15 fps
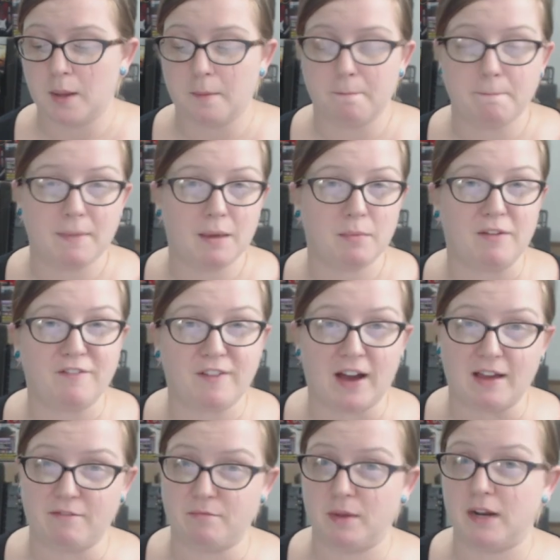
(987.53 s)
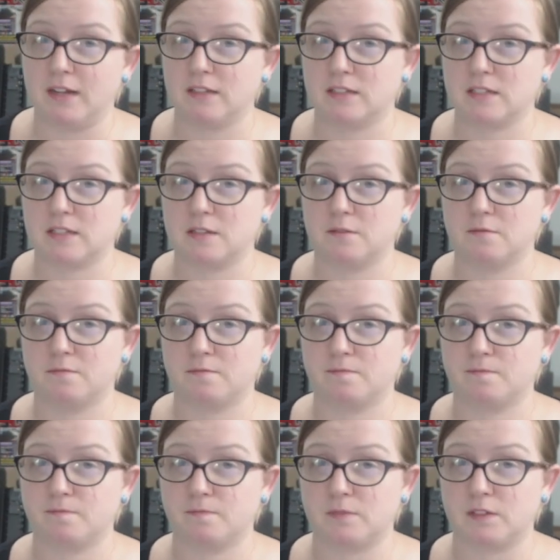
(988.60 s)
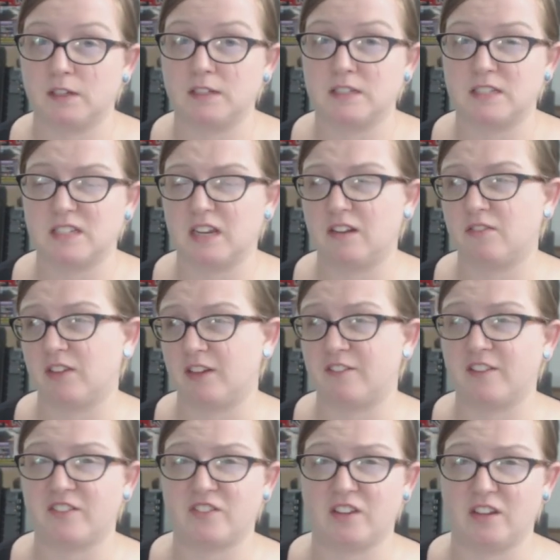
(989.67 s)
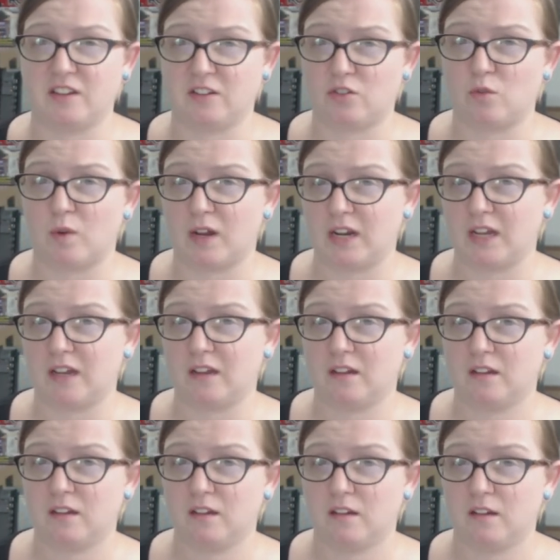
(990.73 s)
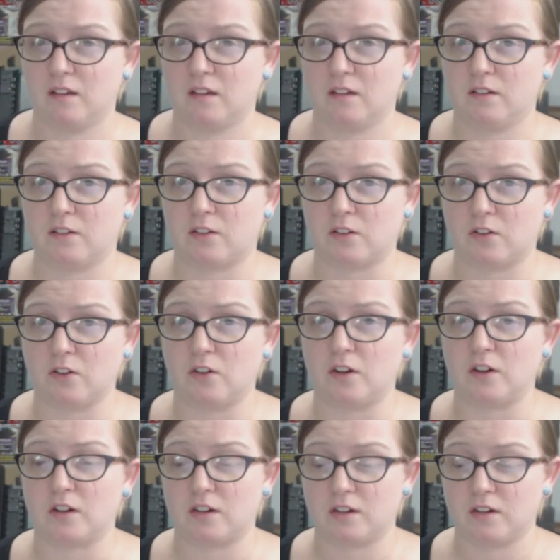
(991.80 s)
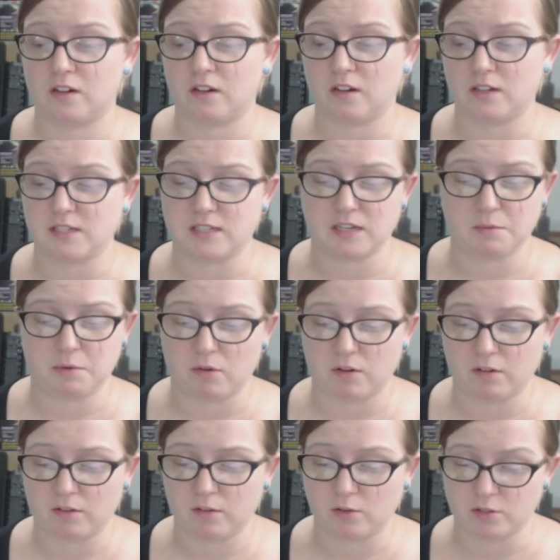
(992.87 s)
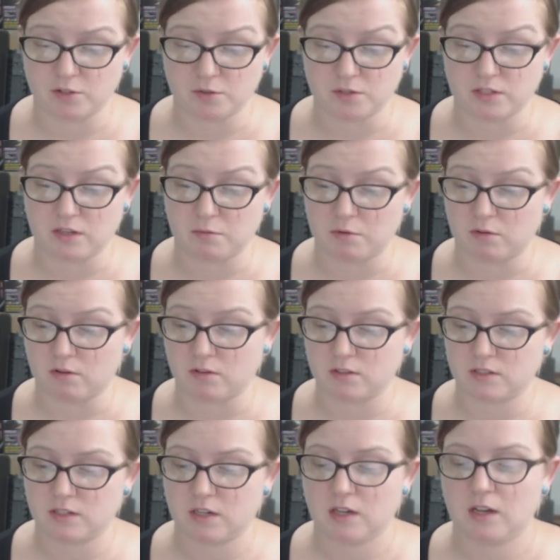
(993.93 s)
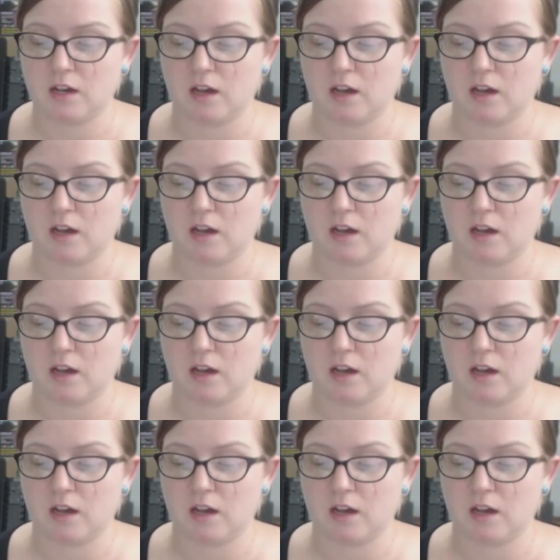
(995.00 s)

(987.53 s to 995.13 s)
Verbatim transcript: maybe five minutes instead of like 15 to 20 to cook a cinnamon roll or two cinnamon rolls.